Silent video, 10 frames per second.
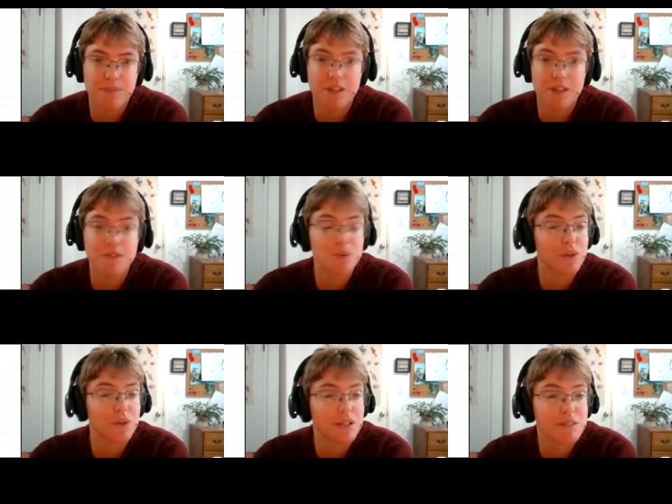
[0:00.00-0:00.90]
If you
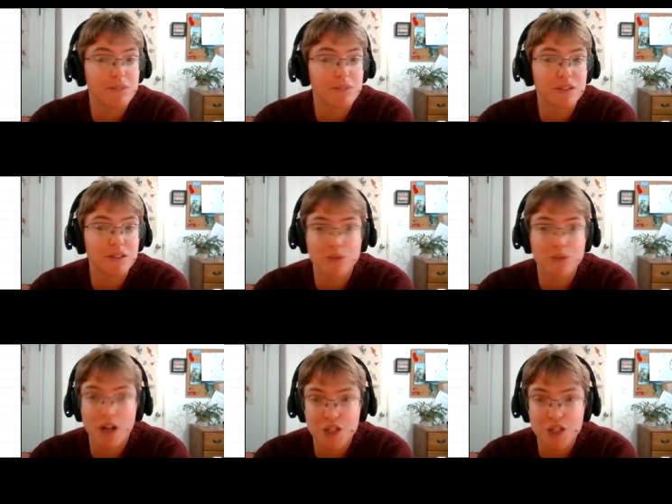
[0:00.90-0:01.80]
were going to build a
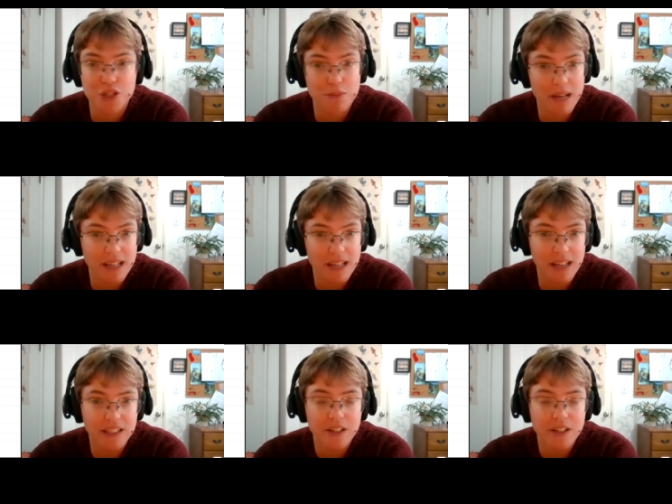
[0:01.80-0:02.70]
garage in your back
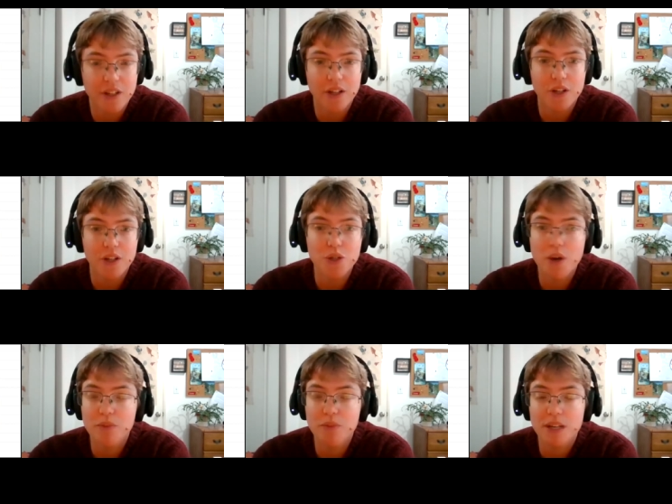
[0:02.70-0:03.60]
alley, you
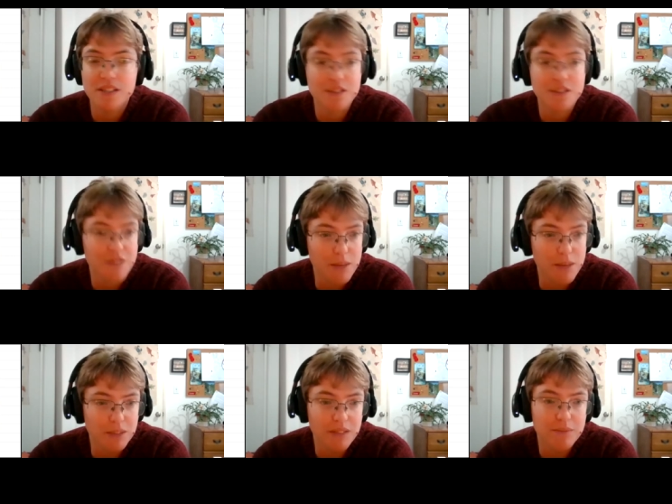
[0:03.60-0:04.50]
have ways as a
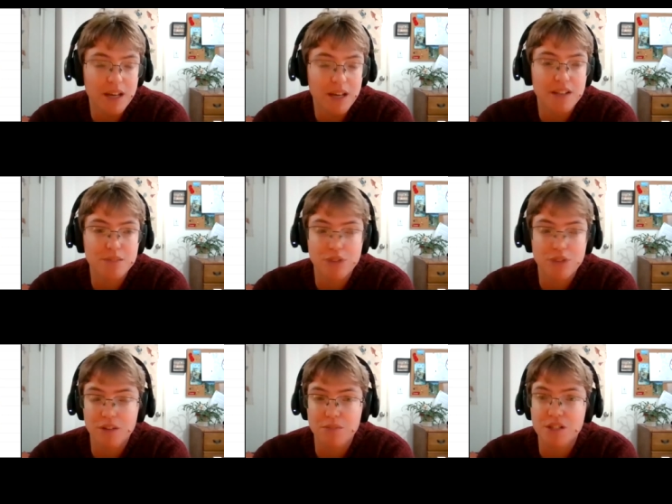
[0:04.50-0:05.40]
family and as a
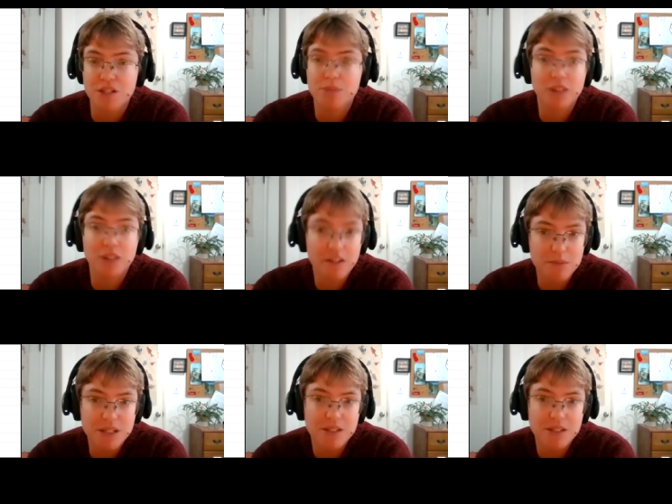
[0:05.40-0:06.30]
broader municipal
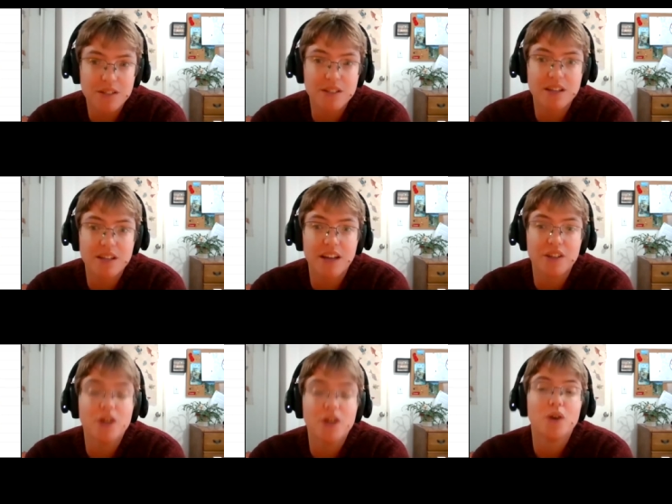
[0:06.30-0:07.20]
government to
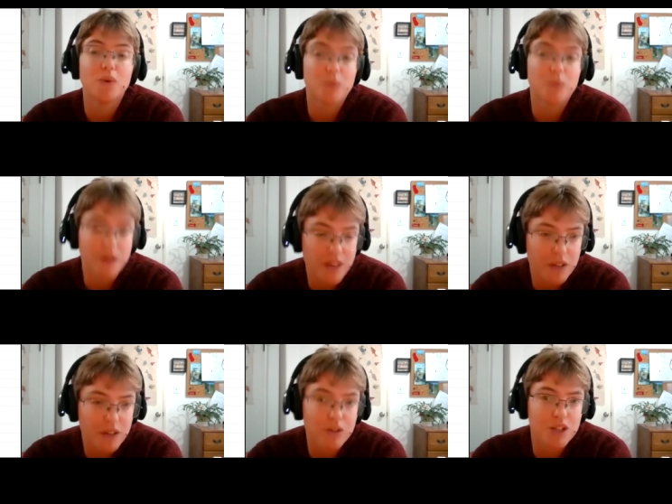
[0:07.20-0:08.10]
decide where
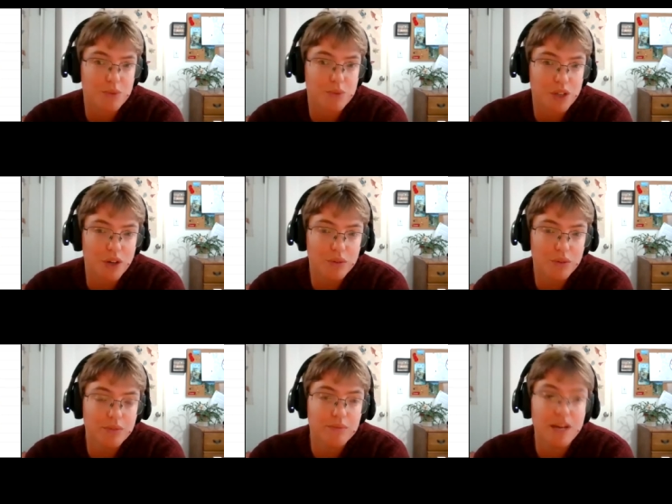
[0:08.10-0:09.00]
that garage would
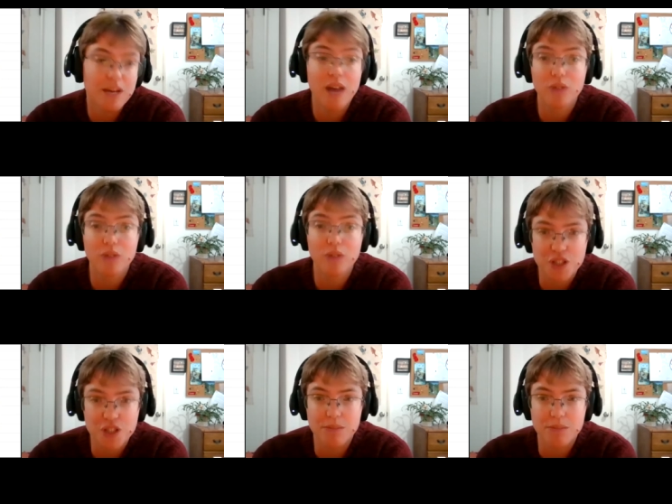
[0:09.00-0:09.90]
go, how
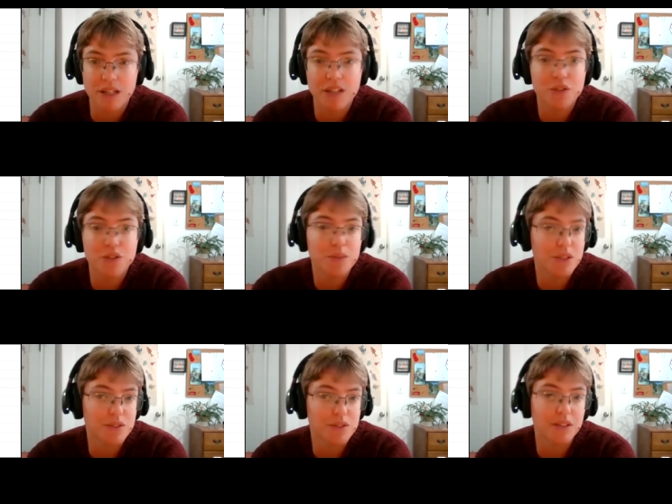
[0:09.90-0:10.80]
large it could be, and who
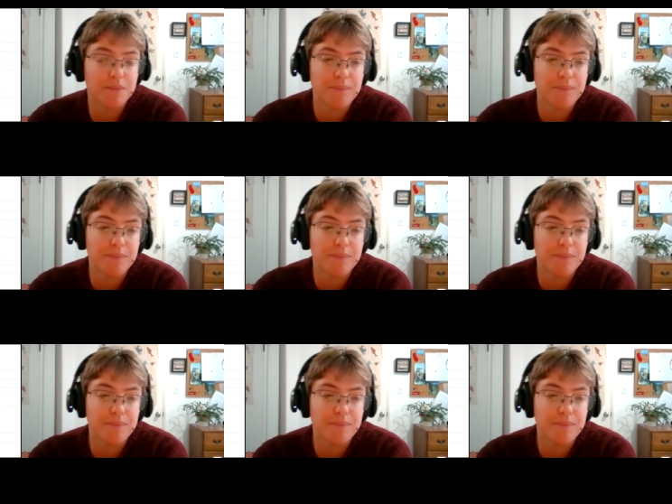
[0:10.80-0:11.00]
would use it.